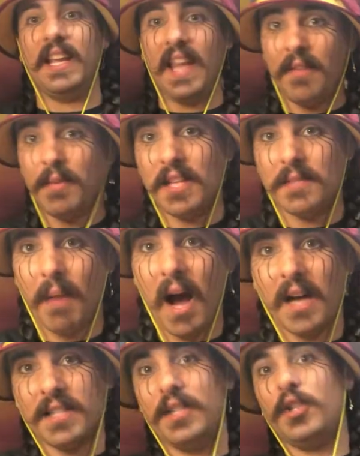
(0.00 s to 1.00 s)
he gave me this
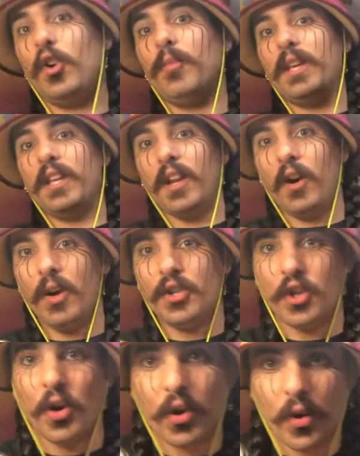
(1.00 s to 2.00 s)
box and he told me, you know what,
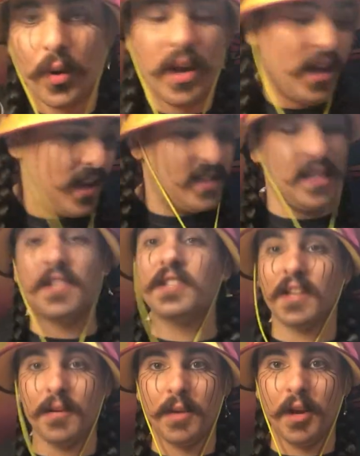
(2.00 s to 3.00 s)
Johku, since it's
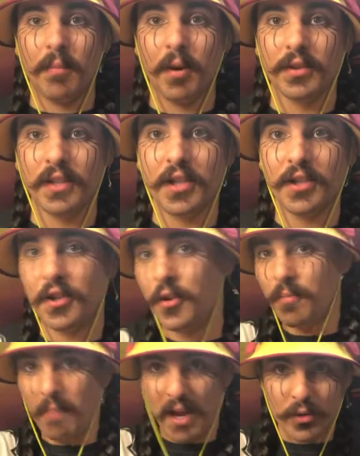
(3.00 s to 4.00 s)
gonna be your birthday
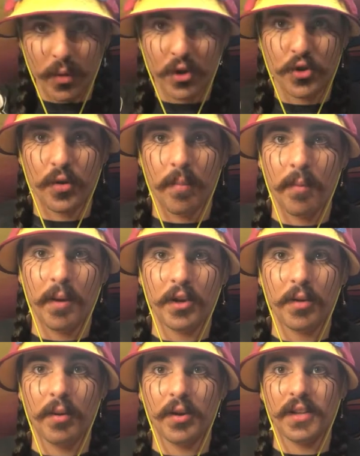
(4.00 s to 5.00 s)
soon, might as well strip him on
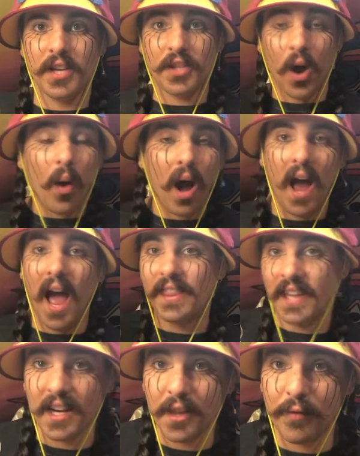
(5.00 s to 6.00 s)
your birthday. So at
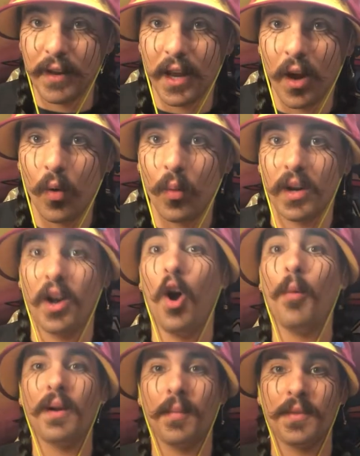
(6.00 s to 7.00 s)
the end of the video, we're gonna
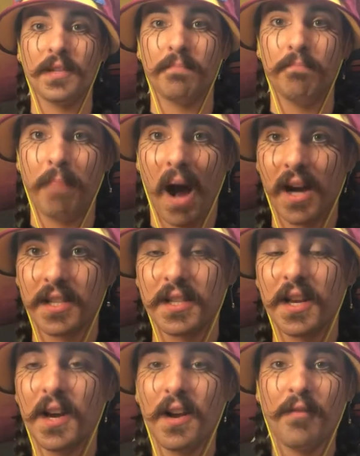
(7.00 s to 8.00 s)
open up this box
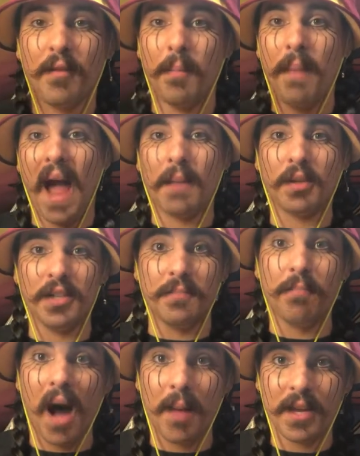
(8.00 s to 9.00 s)
from the Pack Police
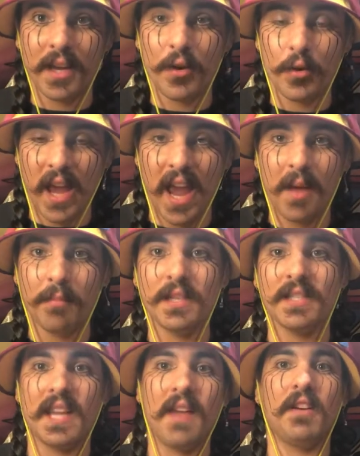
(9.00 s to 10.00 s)
Bobby who came
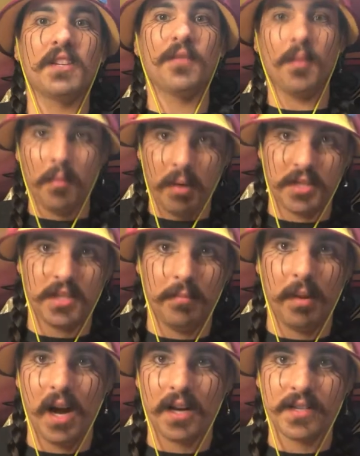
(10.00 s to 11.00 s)
to save us from the busted
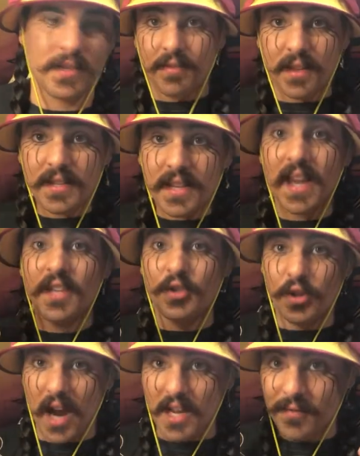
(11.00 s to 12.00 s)
box. If this is
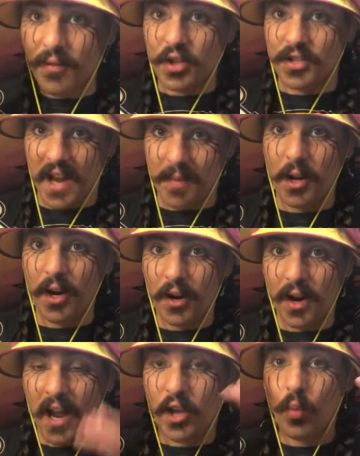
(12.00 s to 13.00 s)
your guys' first time
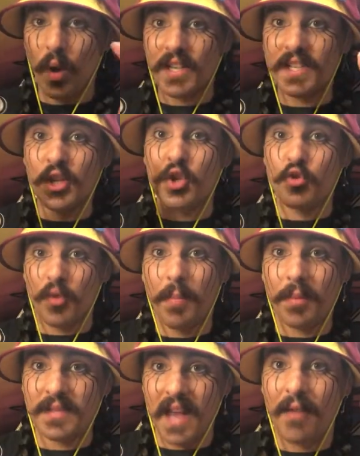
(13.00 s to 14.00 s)
here and you wanna see
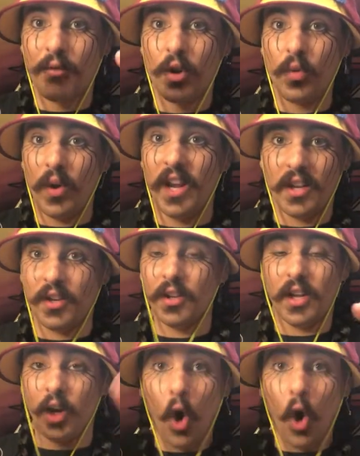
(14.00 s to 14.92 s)
Shrippums every week and you're like,